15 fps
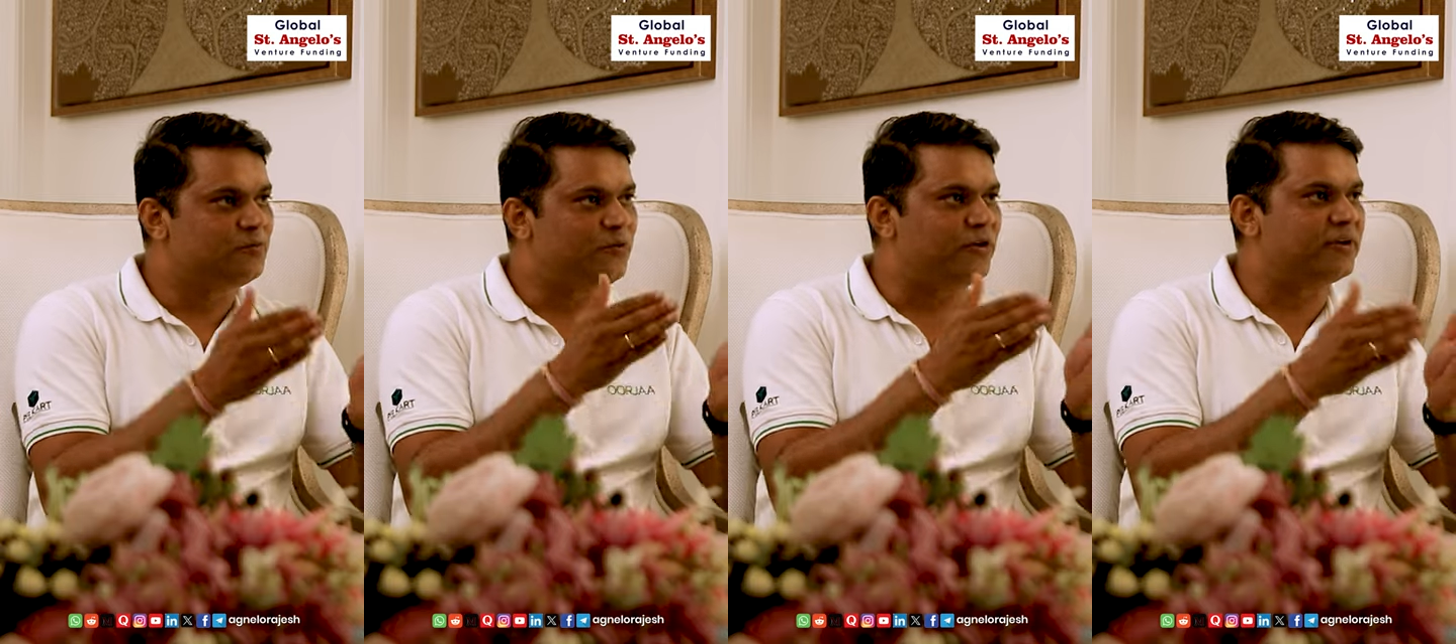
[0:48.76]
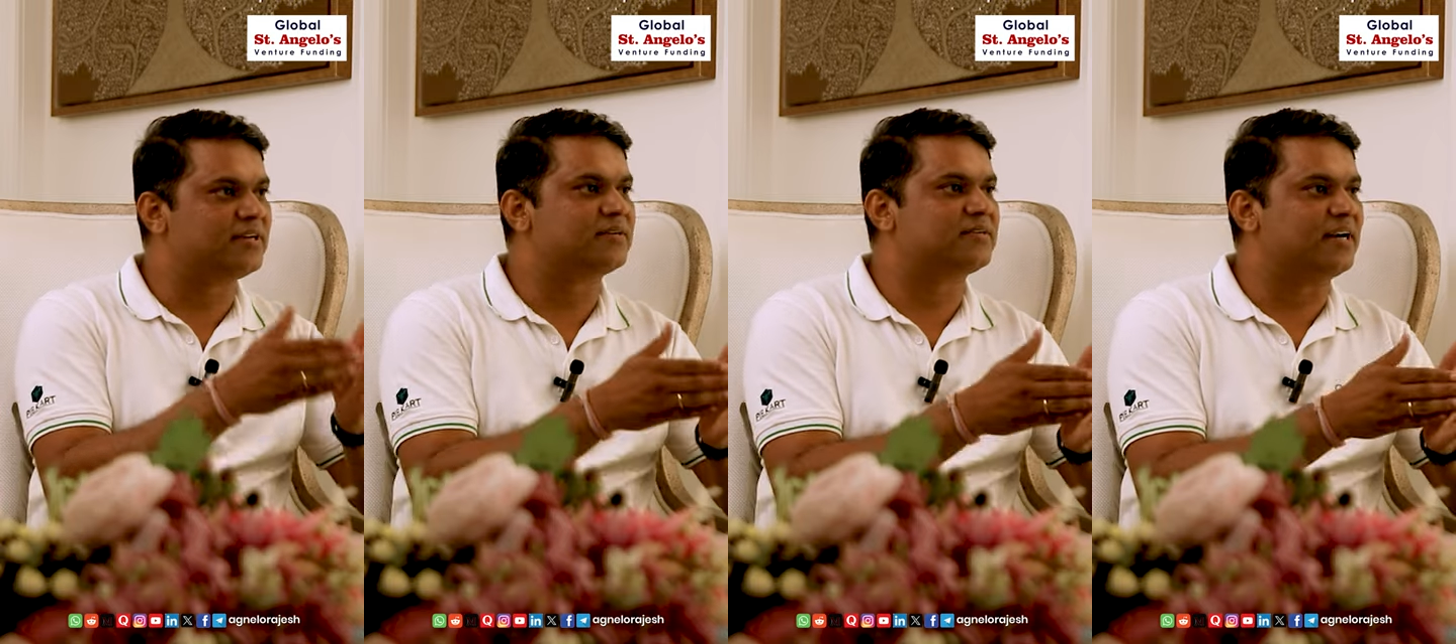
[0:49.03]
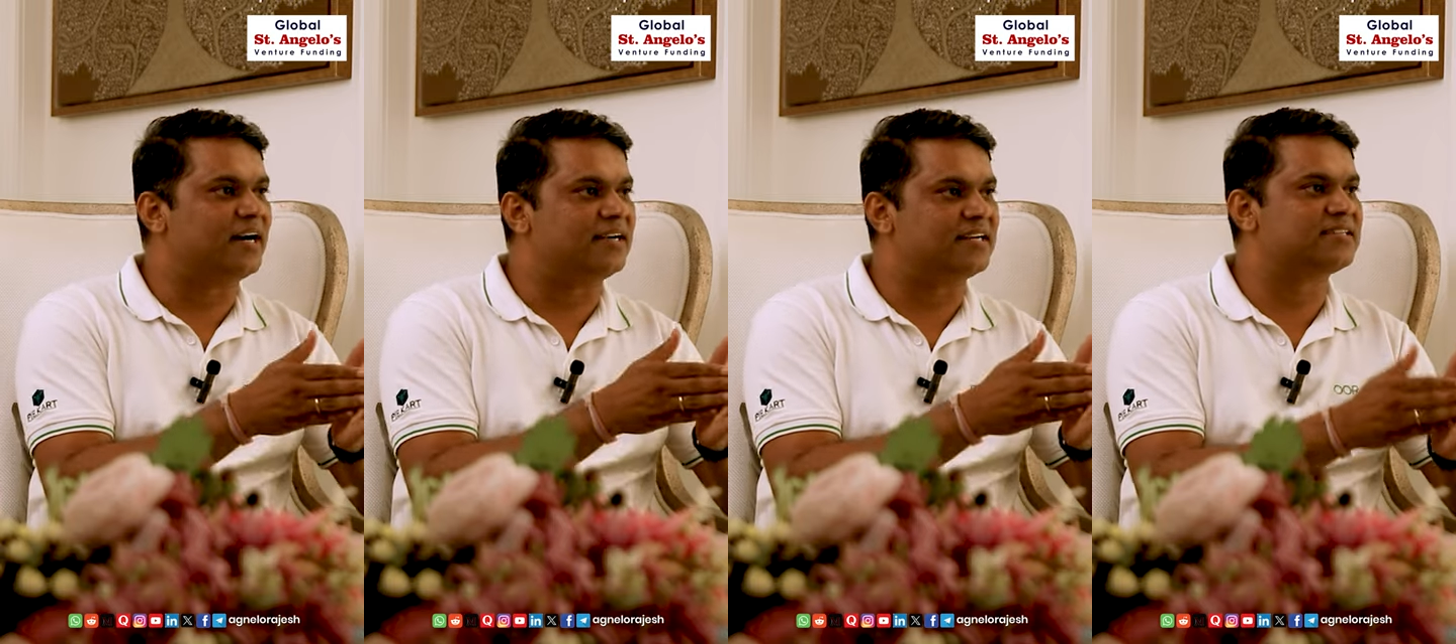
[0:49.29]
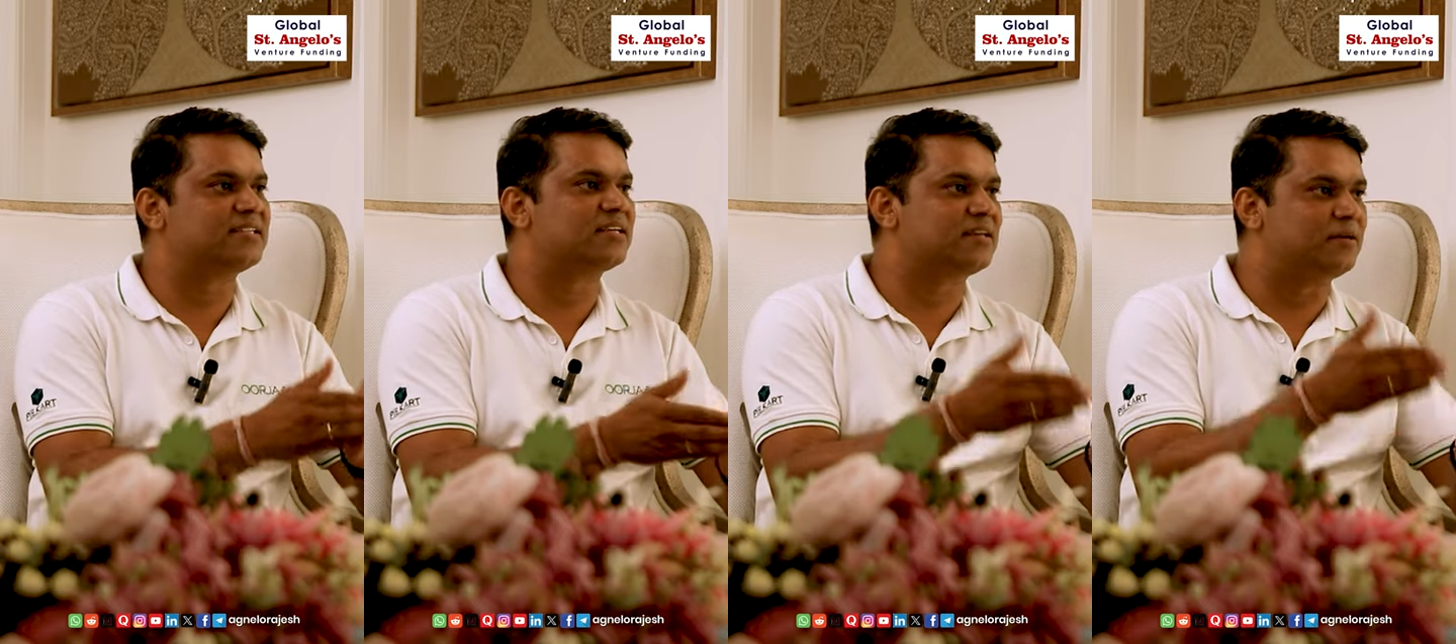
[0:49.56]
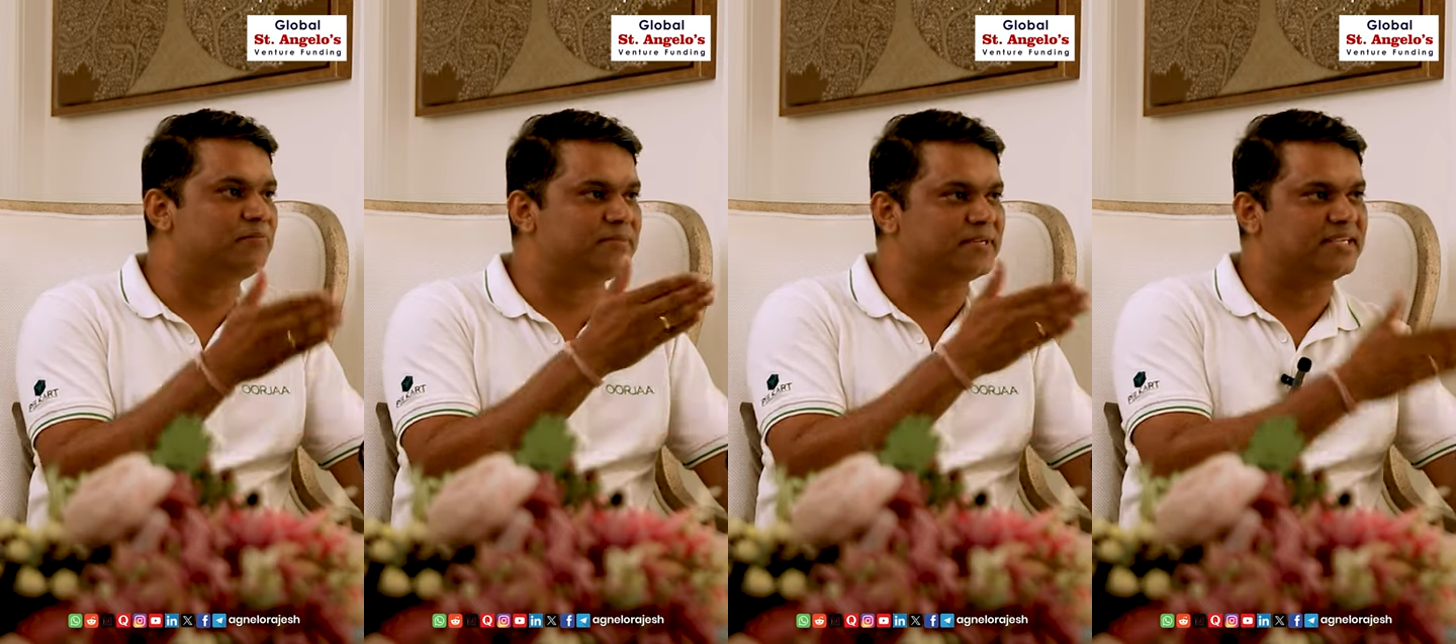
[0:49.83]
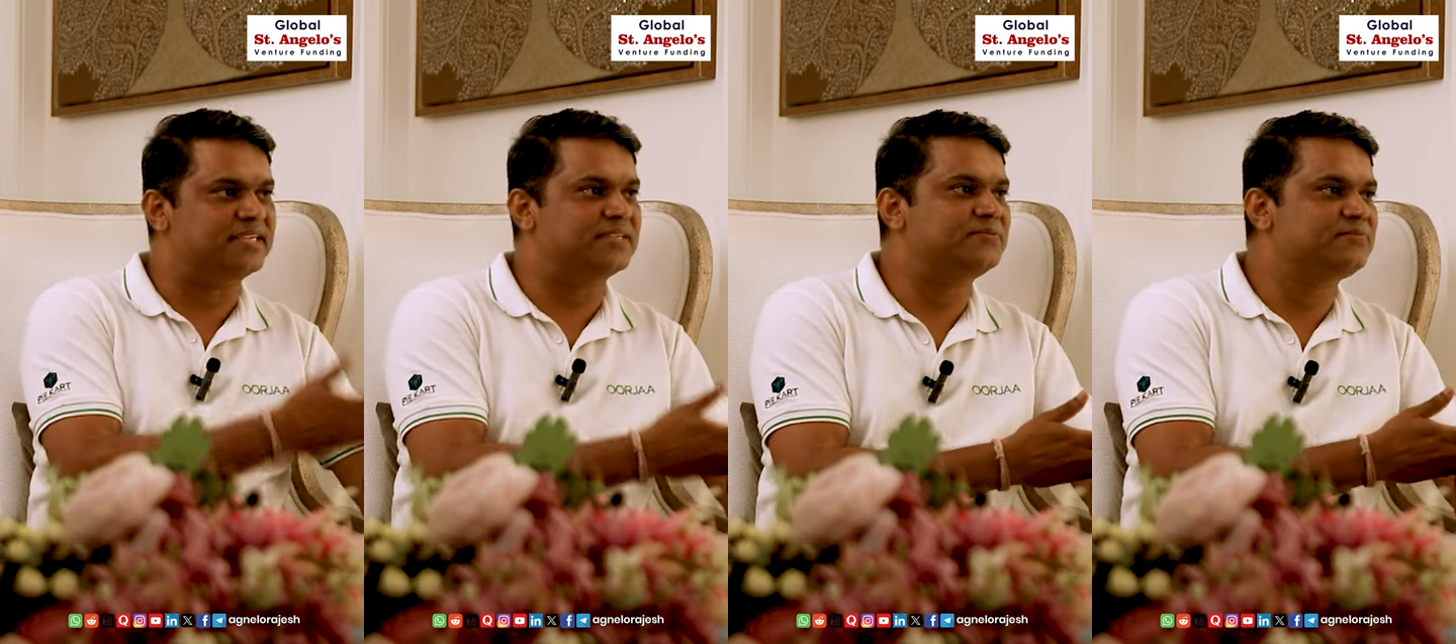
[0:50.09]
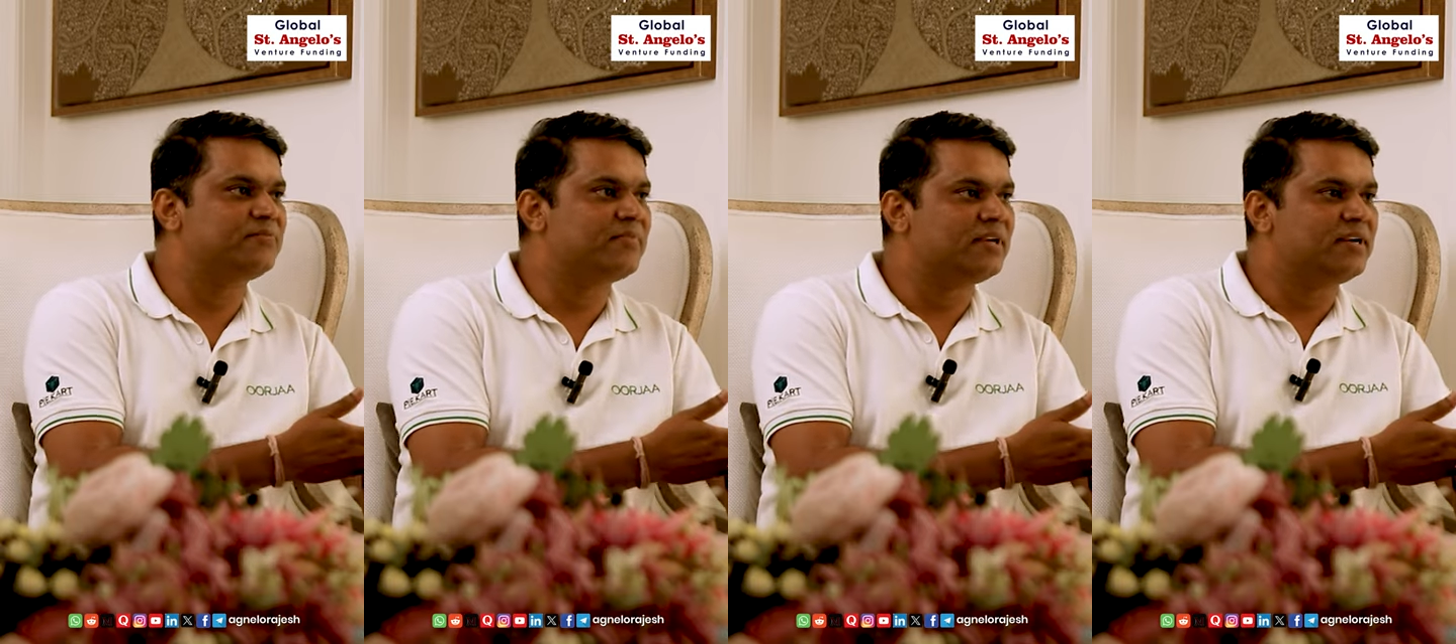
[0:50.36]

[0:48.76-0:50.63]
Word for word: for another company,